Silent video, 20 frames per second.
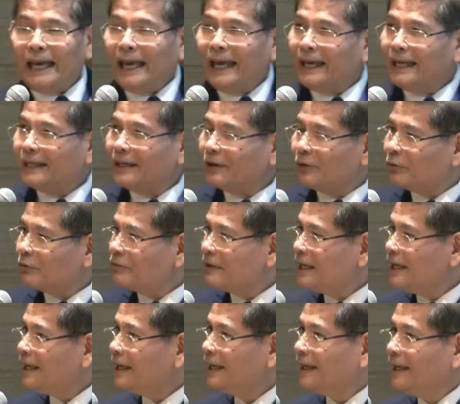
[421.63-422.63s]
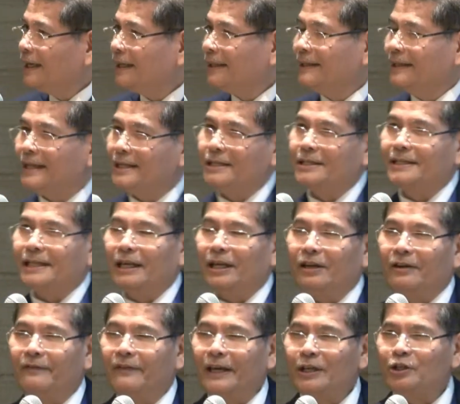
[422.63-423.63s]
And really, digital
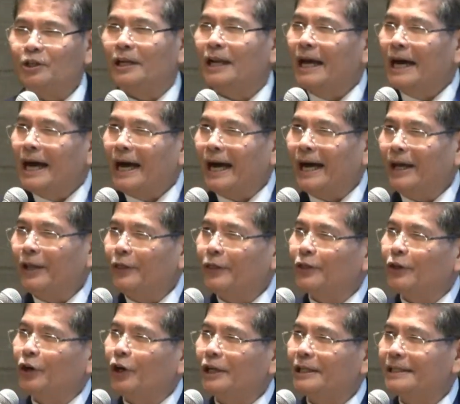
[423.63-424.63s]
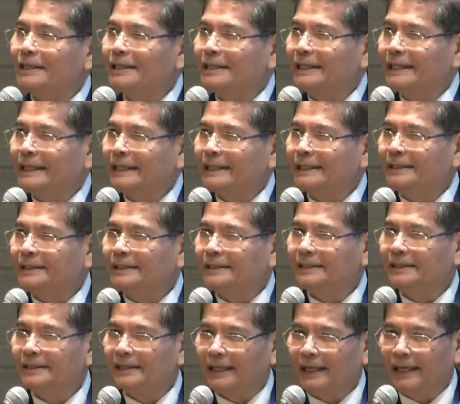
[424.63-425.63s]
innovation, I thought
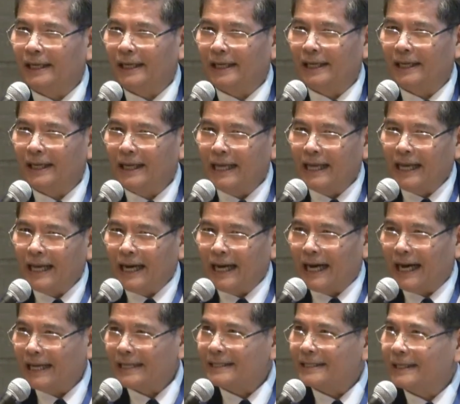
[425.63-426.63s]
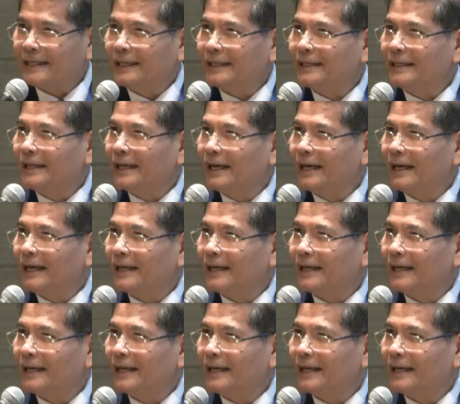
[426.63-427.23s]
the ASEAN